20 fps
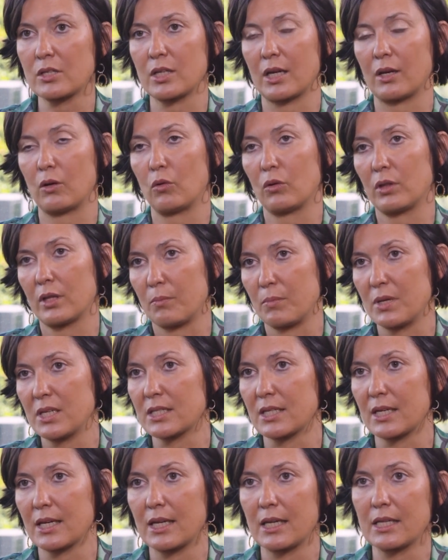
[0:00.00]
and all the
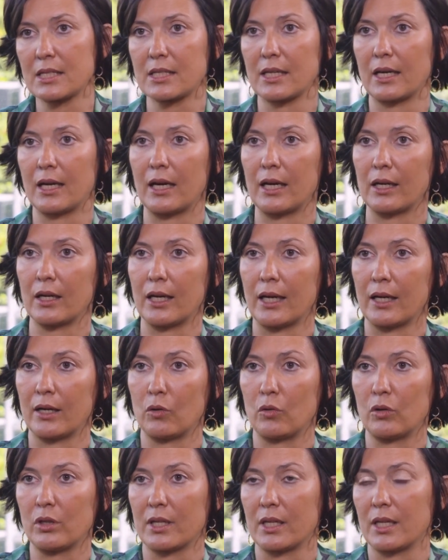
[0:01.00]
business
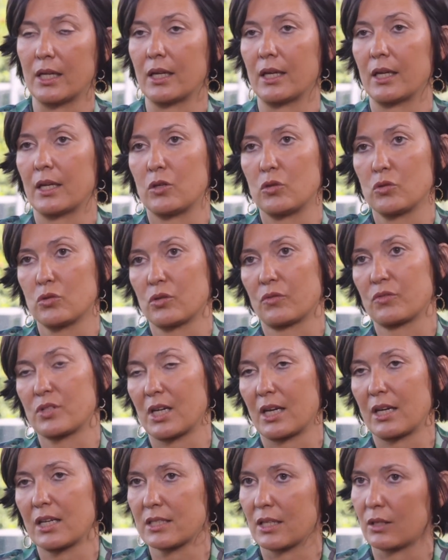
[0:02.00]
and all the use of
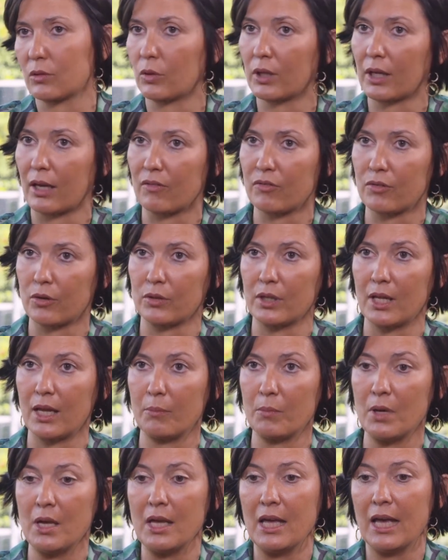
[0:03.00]
channels that we have from
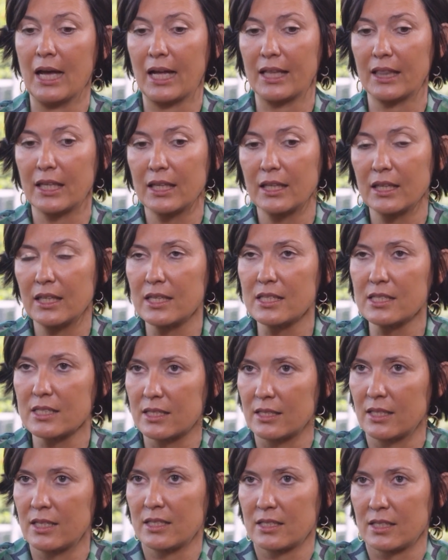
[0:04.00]
them. And then
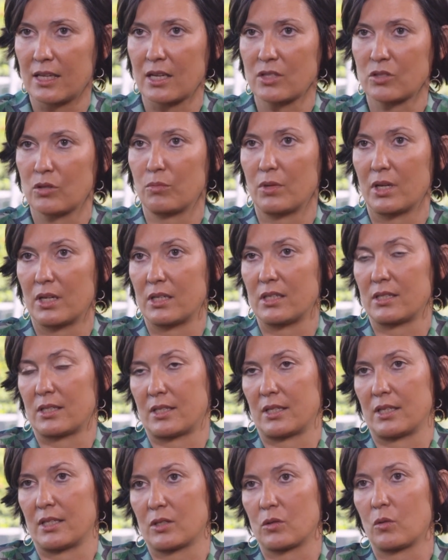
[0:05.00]
this customer
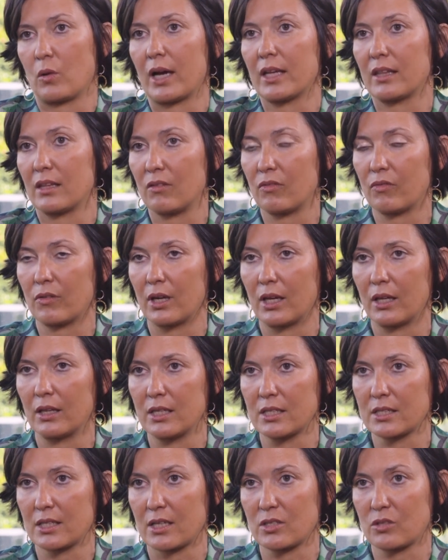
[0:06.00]
is quite different.
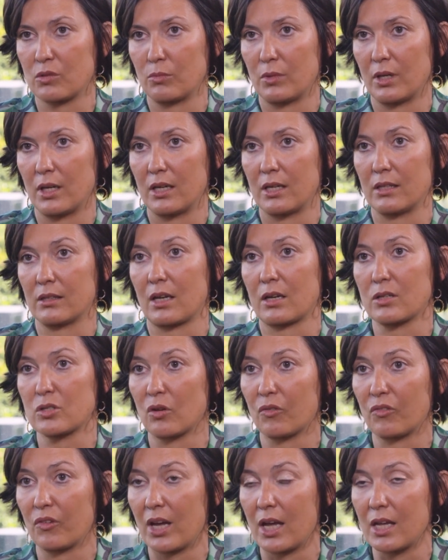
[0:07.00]
This customer in terms
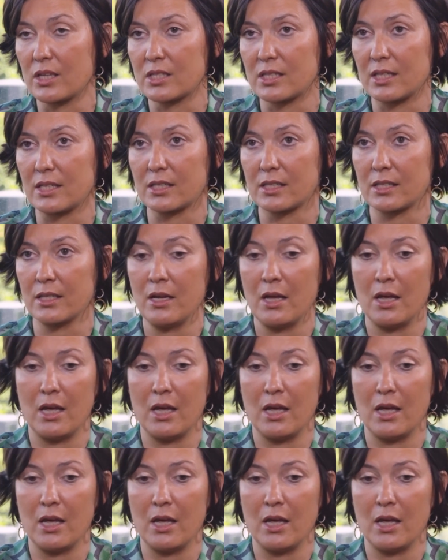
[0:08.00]
of age is